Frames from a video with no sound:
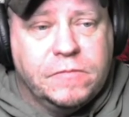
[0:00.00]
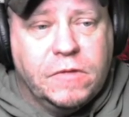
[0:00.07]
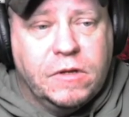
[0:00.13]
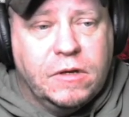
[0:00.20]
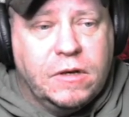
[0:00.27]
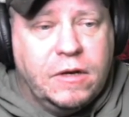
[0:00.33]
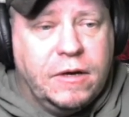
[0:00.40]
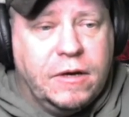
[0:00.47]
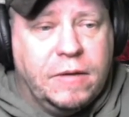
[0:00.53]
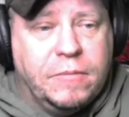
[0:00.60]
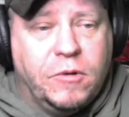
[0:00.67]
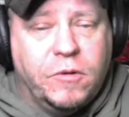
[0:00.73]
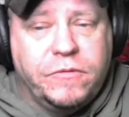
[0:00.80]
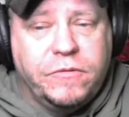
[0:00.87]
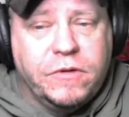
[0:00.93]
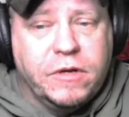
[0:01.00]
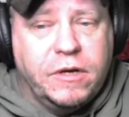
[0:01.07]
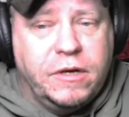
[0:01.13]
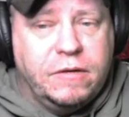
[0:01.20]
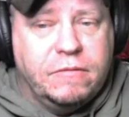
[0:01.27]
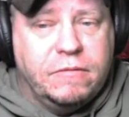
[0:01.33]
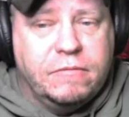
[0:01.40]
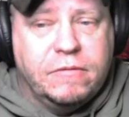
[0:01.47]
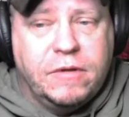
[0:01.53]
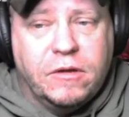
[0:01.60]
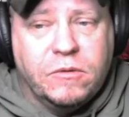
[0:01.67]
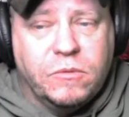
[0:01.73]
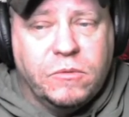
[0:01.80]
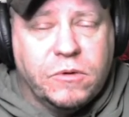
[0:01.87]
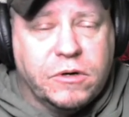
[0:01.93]
Hopefully the
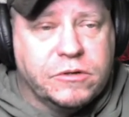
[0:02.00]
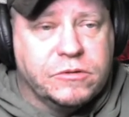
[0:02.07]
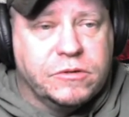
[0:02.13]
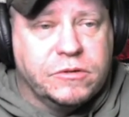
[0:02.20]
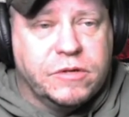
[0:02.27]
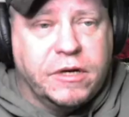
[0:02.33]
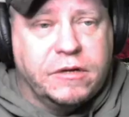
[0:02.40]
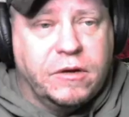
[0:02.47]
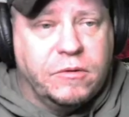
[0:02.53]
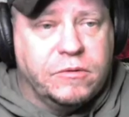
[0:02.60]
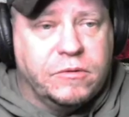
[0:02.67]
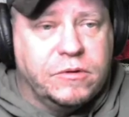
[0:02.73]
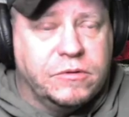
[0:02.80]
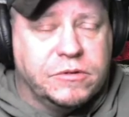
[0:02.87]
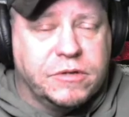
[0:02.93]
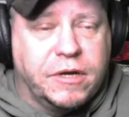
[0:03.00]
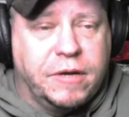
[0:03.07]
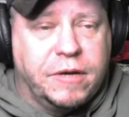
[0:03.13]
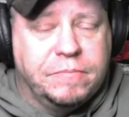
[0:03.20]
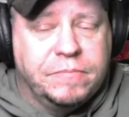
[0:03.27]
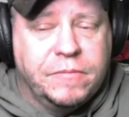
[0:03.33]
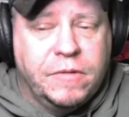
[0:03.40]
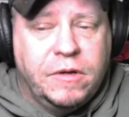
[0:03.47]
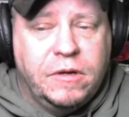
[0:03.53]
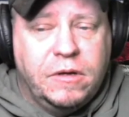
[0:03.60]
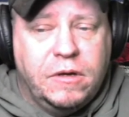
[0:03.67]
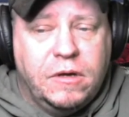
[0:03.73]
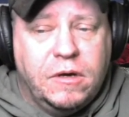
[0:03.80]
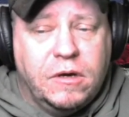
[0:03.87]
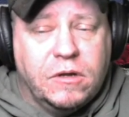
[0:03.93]
other workers will take note and do the same.
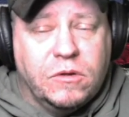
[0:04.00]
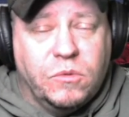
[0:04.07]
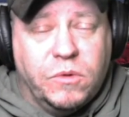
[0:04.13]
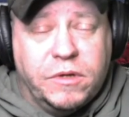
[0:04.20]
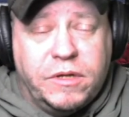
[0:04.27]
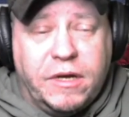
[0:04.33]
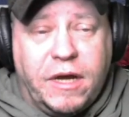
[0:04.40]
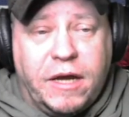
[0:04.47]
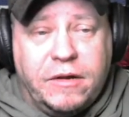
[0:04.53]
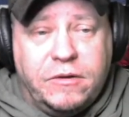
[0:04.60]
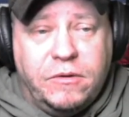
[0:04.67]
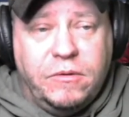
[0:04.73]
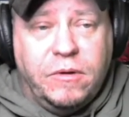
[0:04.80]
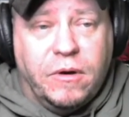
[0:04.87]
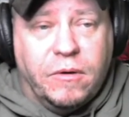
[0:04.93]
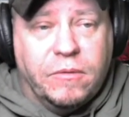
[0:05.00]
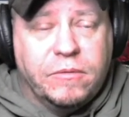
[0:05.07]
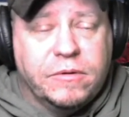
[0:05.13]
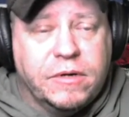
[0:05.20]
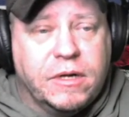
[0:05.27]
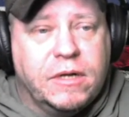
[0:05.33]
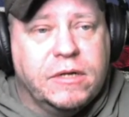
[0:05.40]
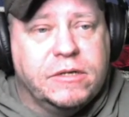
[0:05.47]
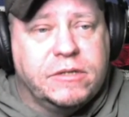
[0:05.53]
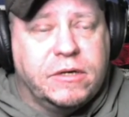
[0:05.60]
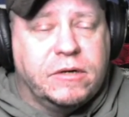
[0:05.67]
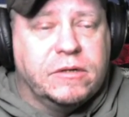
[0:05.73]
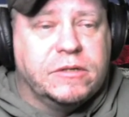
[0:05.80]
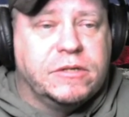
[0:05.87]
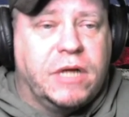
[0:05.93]
The one thing I do know, at least
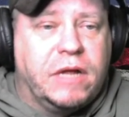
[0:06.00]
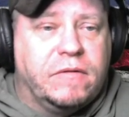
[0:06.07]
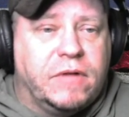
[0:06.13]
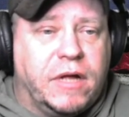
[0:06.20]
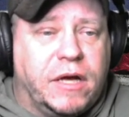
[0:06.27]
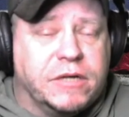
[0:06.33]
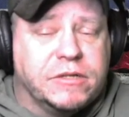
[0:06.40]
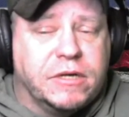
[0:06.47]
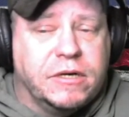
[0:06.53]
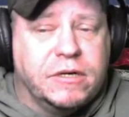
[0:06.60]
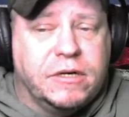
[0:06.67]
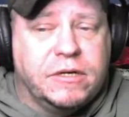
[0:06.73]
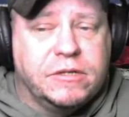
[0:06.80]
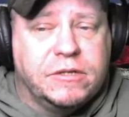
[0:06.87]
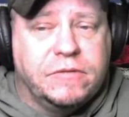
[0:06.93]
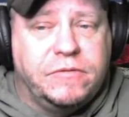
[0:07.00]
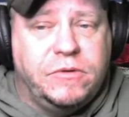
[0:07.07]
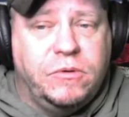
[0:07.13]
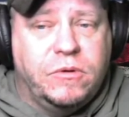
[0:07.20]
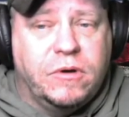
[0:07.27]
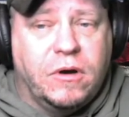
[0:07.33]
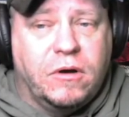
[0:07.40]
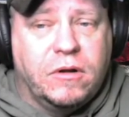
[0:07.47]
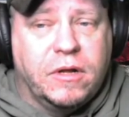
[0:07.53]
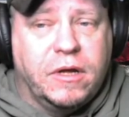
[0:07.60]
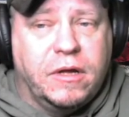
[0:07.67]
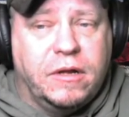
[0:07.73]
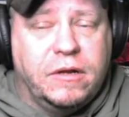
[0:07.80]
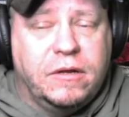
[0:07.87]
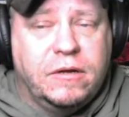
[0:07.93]
here in the state of Alaska, is if you call
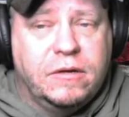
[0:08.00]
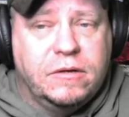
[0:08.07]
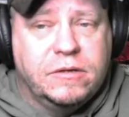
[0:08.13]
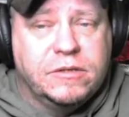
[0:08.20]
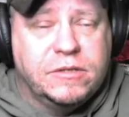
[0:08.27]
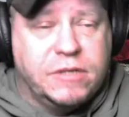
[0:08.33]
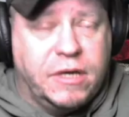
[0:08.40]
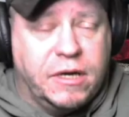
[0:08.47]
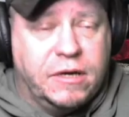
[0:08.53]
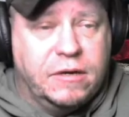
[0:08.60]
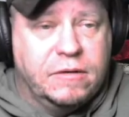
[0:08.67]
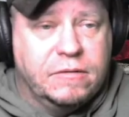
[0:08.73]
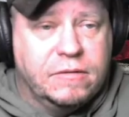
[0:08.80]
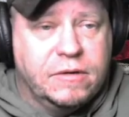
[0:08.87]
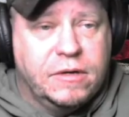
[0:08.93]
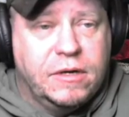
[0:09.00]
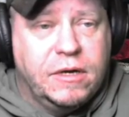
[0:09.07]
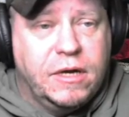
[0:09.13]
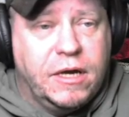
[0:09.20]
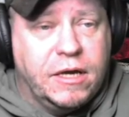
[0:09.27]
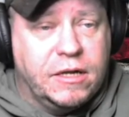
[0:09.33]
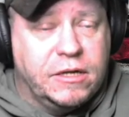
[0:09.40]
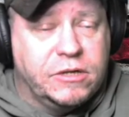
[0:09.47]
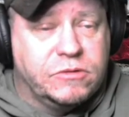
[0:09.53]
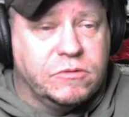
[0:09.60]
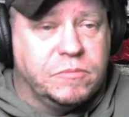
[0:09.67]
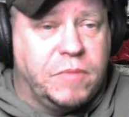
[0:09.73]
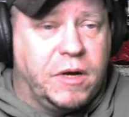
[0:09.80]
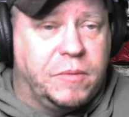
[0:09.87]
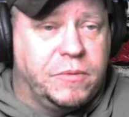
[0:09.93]
in sick, at least
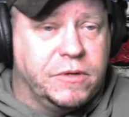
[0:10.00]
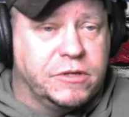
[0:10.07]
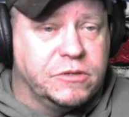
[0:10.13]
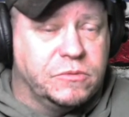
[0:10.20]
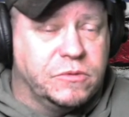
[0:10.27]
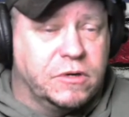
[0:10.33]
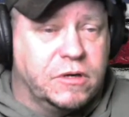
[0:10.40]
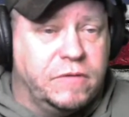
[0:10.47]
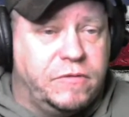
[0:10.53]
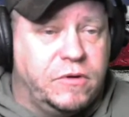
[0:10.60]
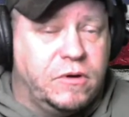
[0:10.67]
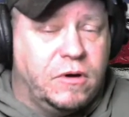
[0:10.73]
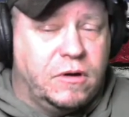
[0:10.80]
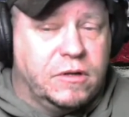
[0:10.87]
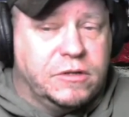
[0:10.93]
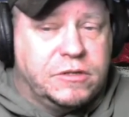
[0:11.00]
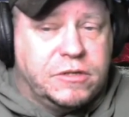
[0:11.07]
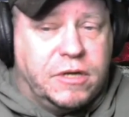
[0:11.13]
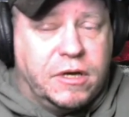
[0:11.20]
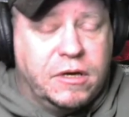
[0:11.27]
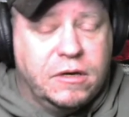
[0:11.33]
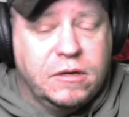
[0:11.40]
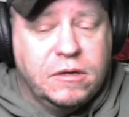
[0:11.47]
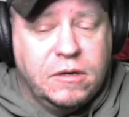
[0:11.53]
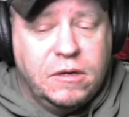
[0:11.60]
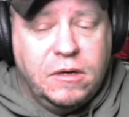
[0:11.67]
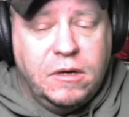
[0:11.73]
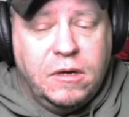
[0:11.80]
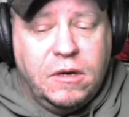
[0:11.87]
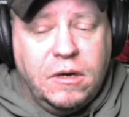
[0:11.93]
with my place of work, if you call in sick,
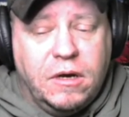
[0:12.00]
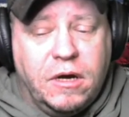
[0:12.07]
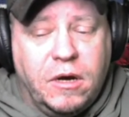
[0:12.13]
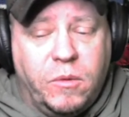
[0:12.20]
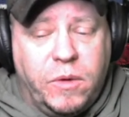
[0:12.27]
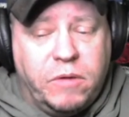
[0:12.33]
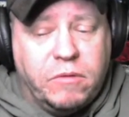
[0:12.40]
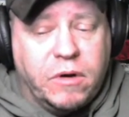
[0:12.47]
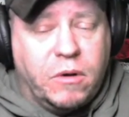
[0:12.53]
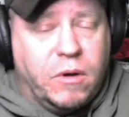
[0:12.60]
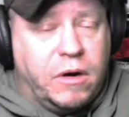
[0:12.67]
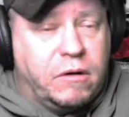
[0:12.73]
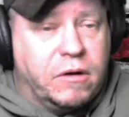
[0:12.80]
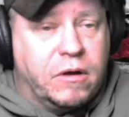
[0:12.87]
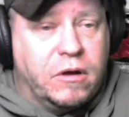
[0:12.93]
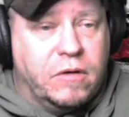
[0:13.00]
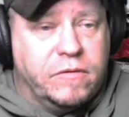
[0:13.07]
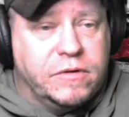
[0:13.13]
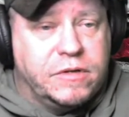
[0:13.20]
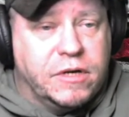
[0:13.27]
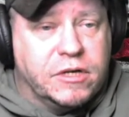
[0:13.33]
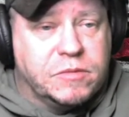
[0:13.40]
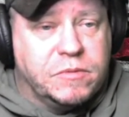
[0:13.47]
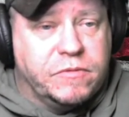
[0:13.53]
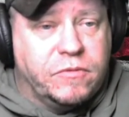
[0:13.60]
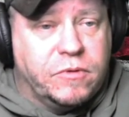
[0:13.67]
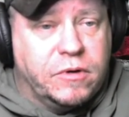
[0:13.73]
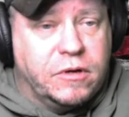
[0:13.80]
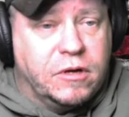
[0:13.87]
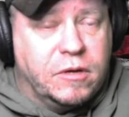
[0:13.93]
we require a COVID test
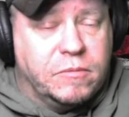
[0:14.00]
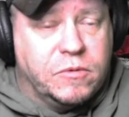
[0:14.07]
before you can come to